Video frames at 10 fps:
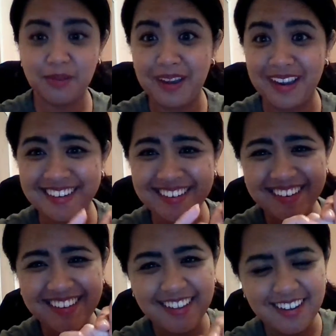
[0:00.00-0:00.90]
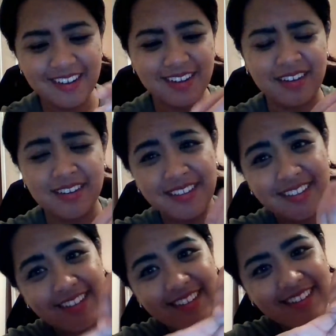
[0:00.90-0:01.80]
Wait. Ugh.
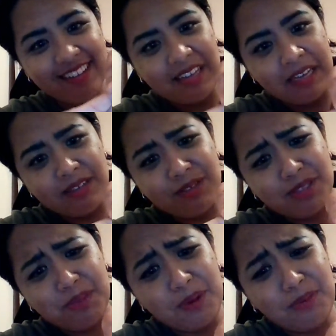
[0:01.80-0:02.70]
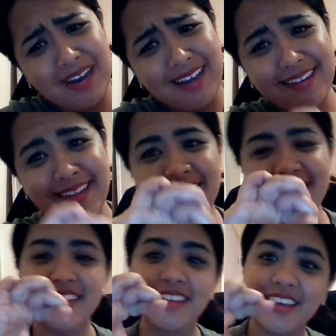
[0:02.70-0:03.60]
Oh, it's been a while.
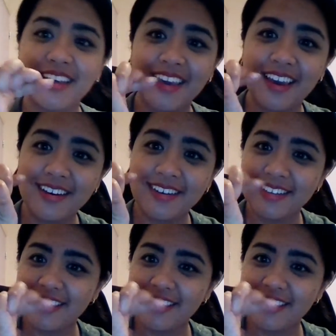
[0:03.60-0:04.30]
Yeah.